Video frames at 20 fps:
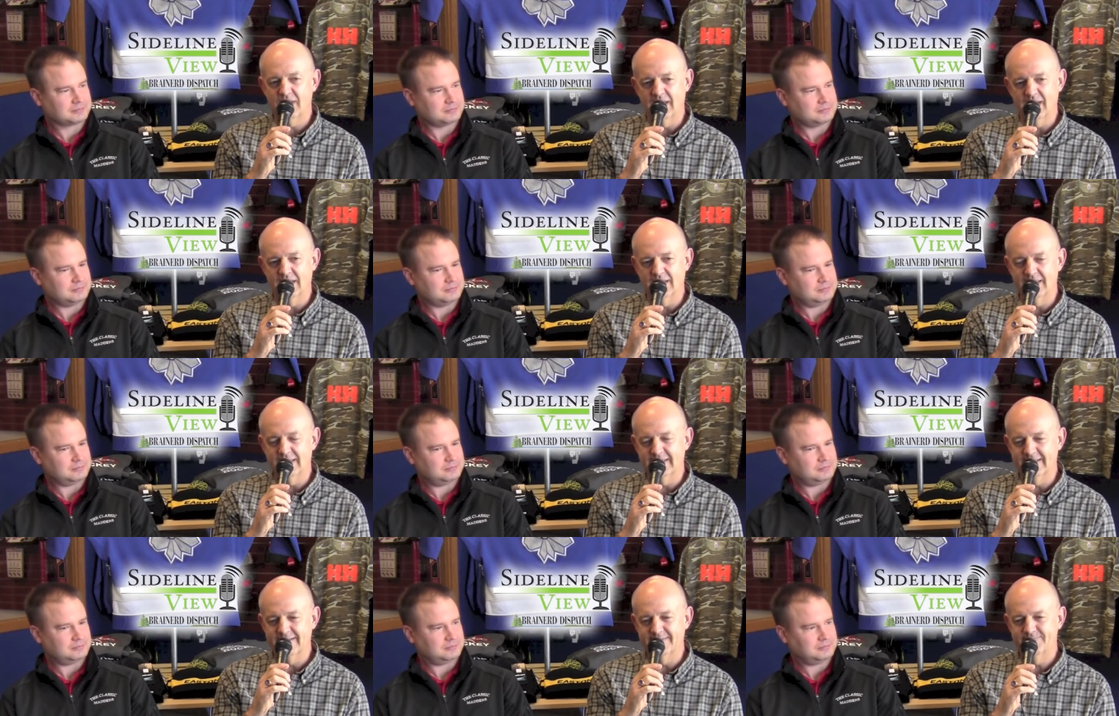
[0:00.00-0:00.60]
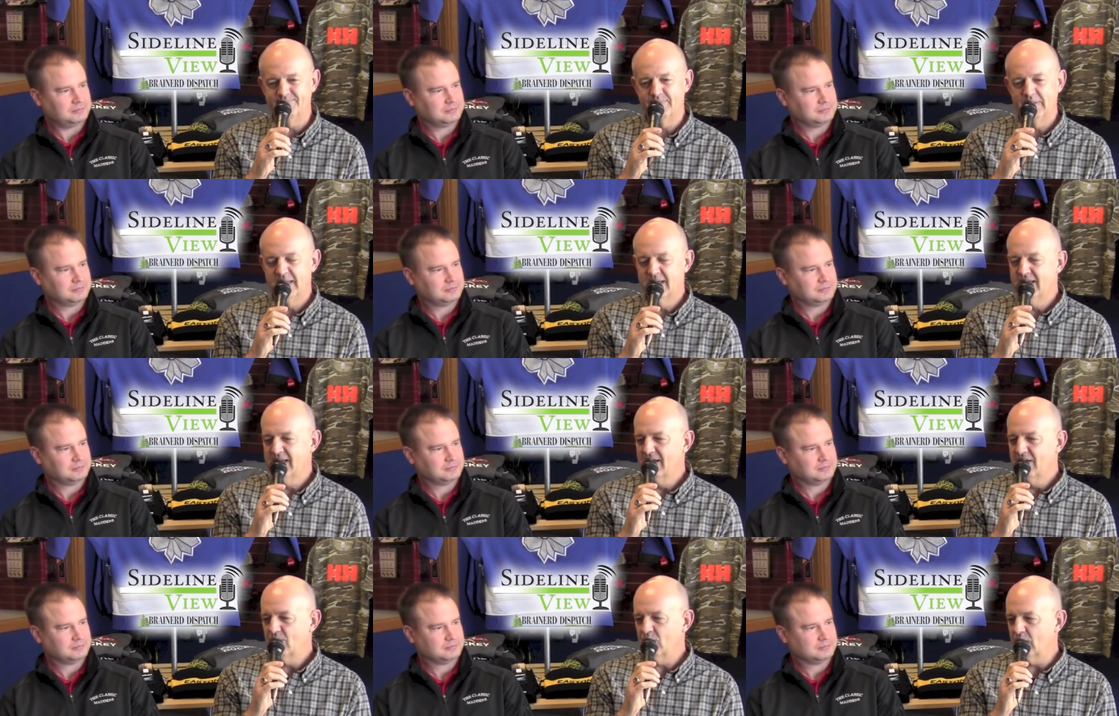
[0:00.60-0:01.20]
Speaker 1: And uh,
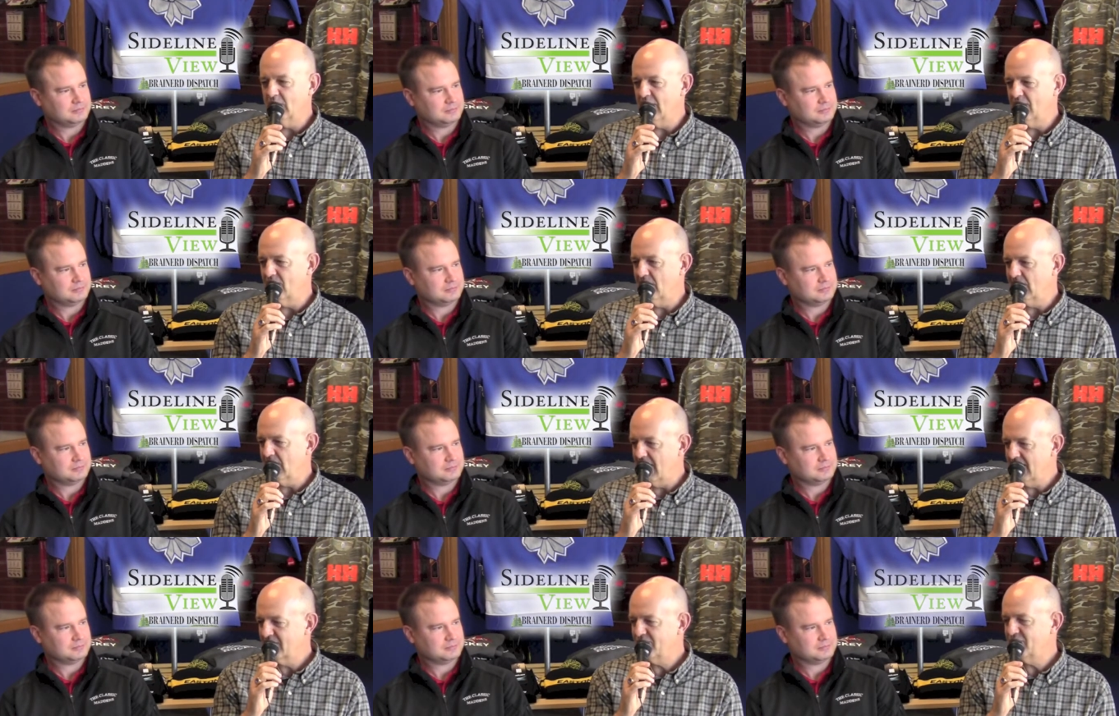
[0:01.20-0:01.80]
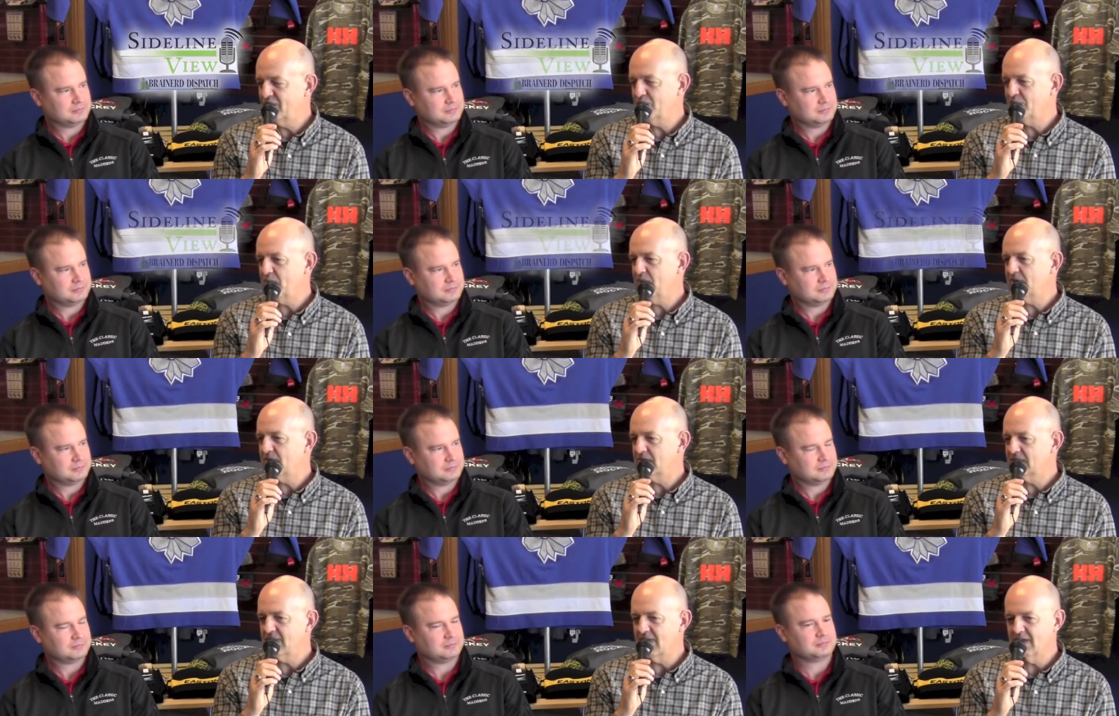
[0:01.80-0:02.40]
we have a lot of
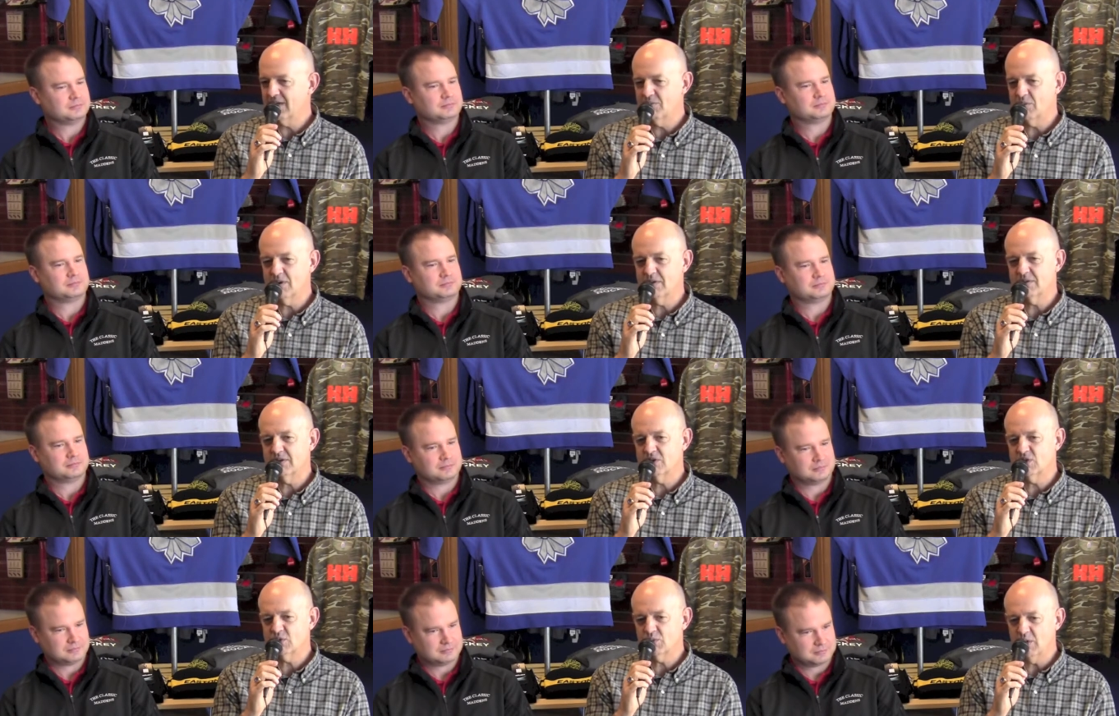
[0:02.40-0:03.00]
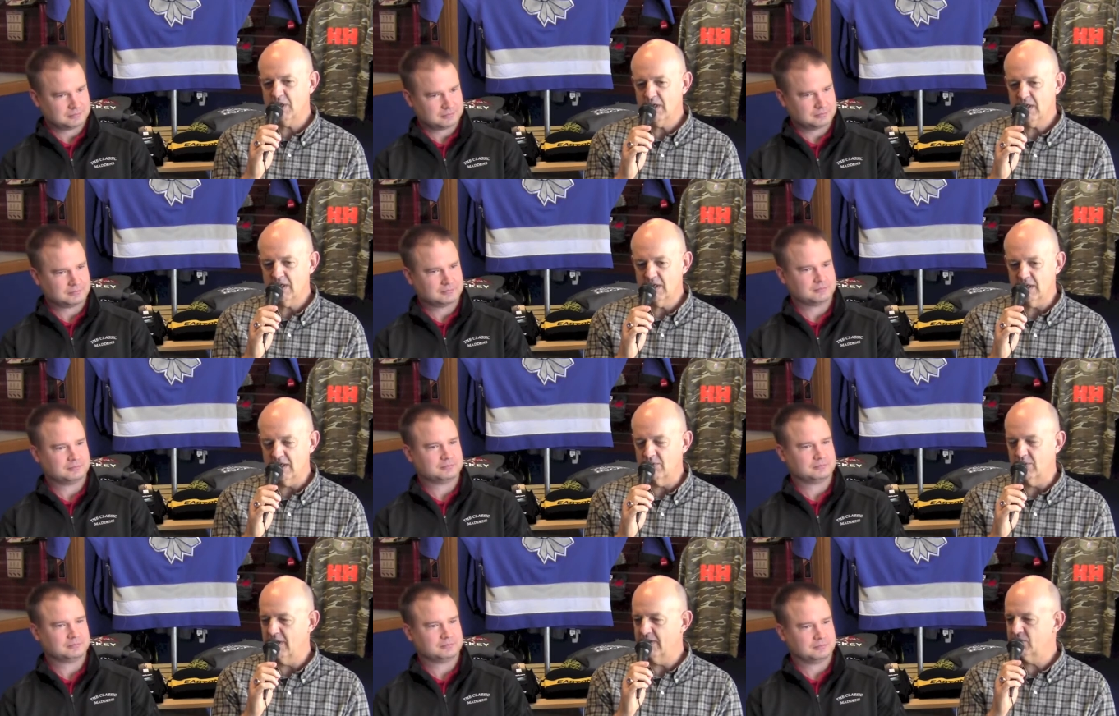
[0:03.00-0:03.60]
football to talk about this week.
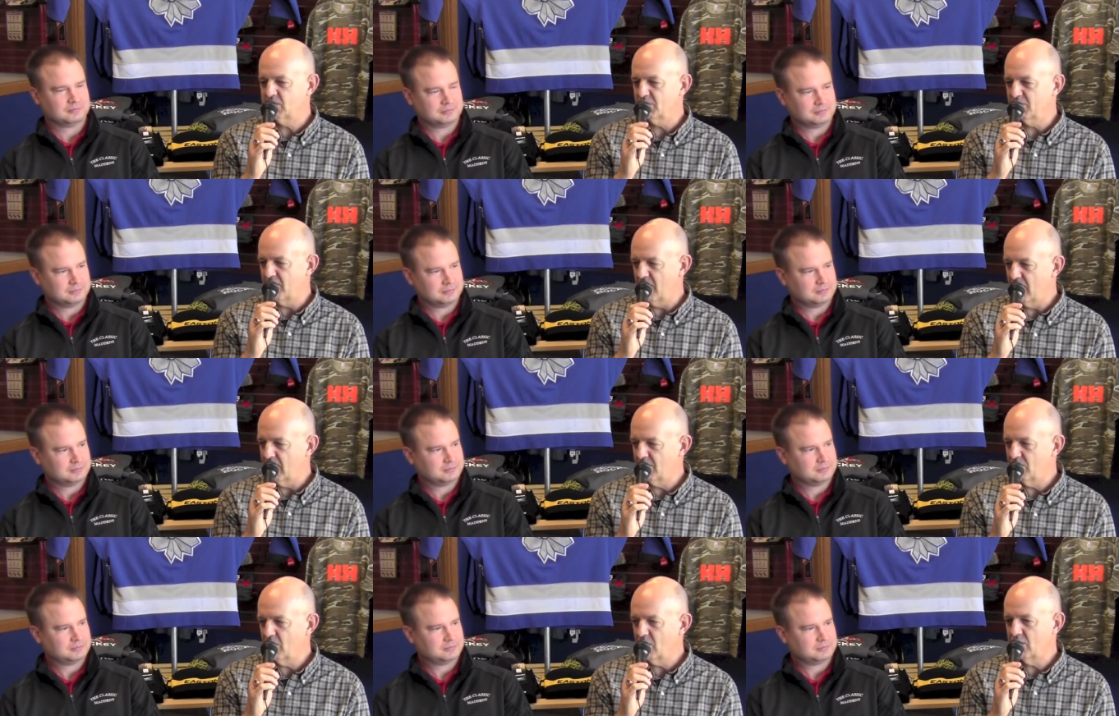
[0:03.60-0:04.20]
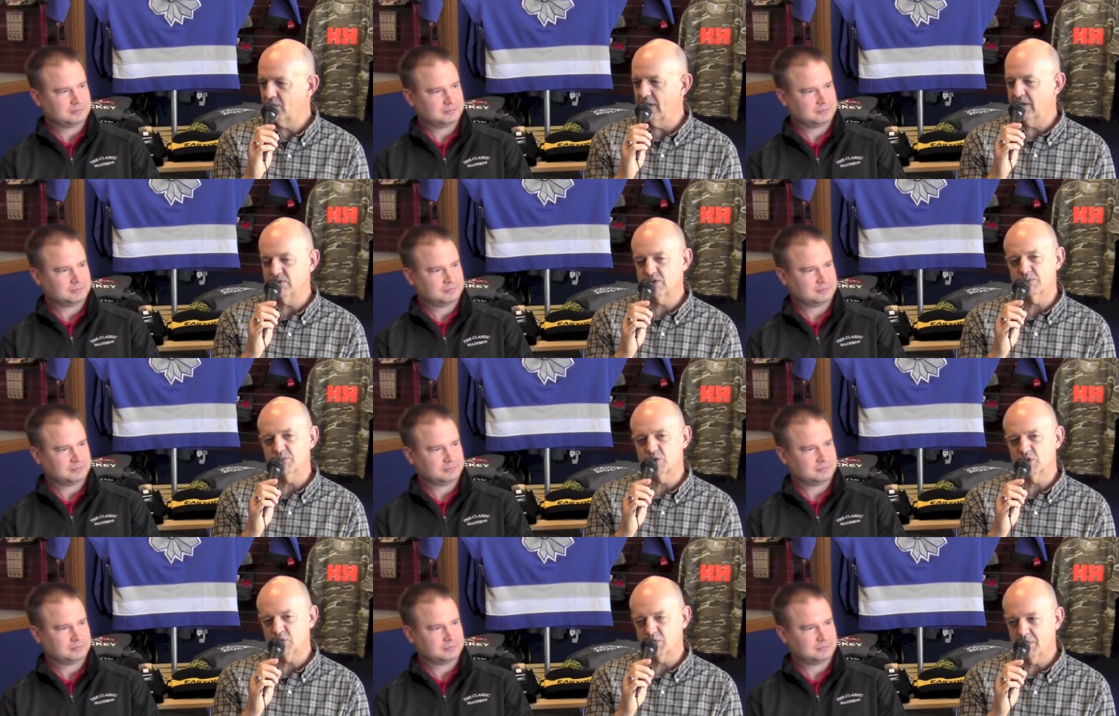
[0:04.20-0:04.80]
Uh, we have some volleyball, we have
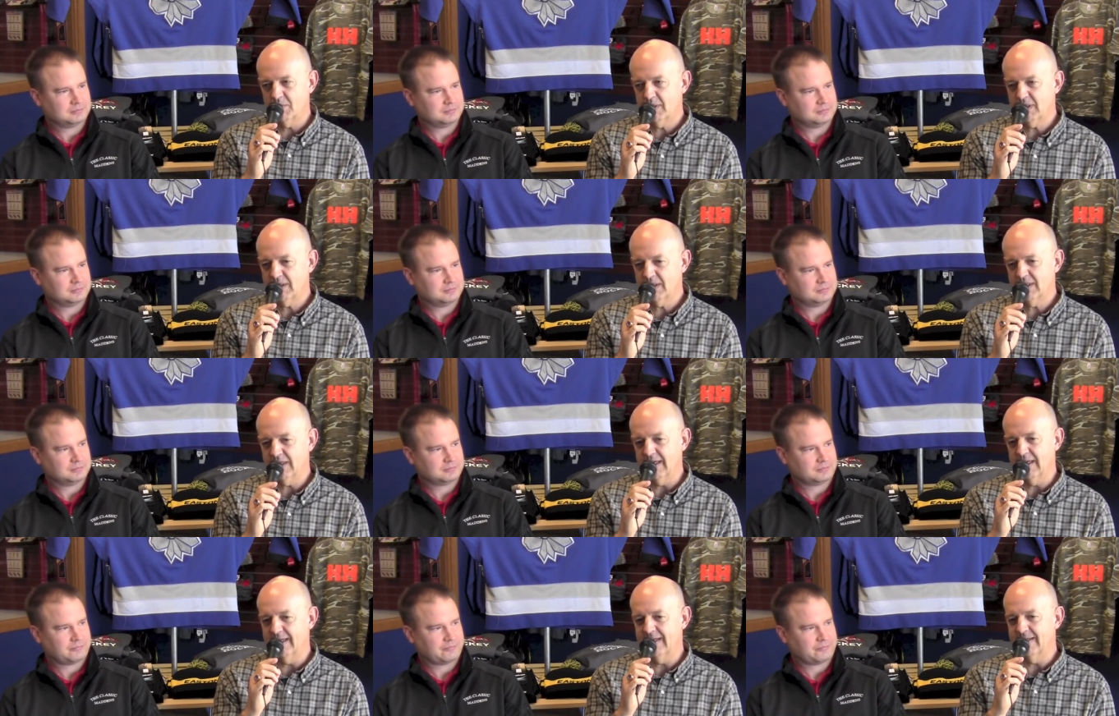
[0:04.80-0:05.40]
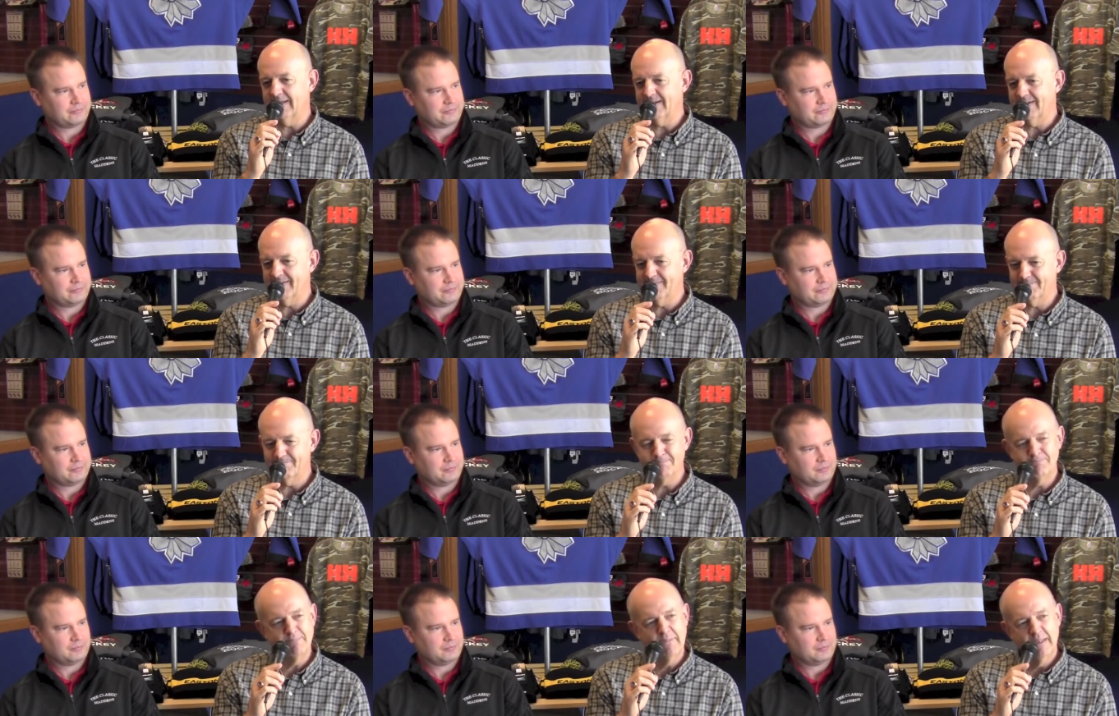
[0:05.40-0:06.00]
some swimming, and
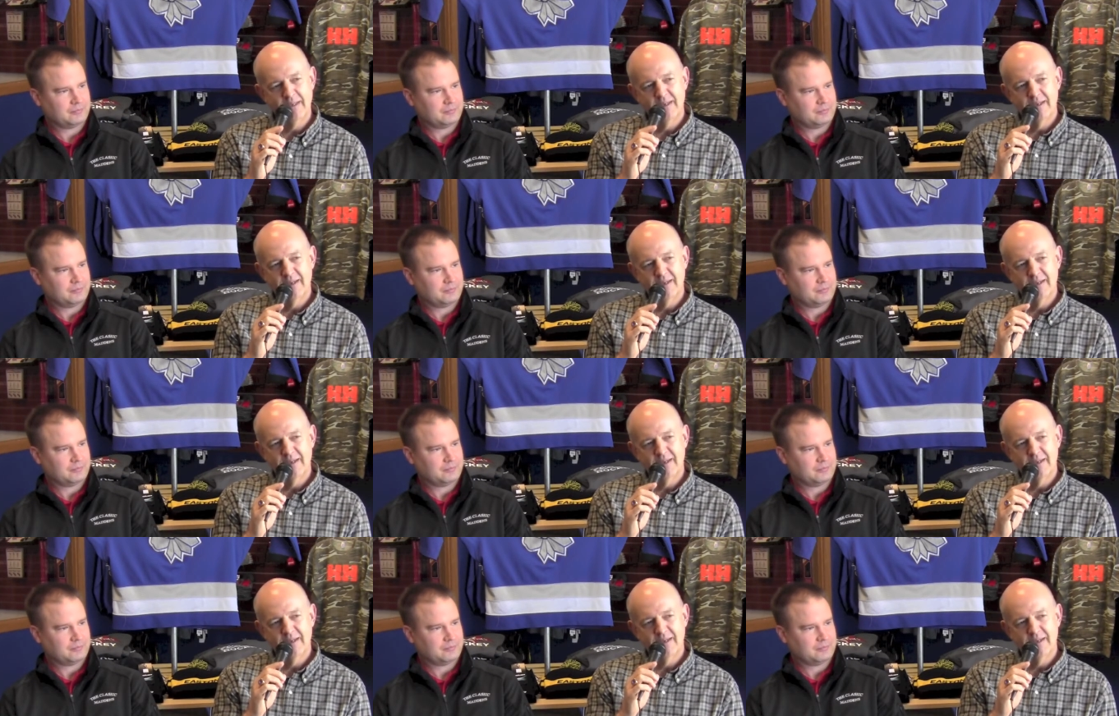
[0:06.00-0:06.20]
um,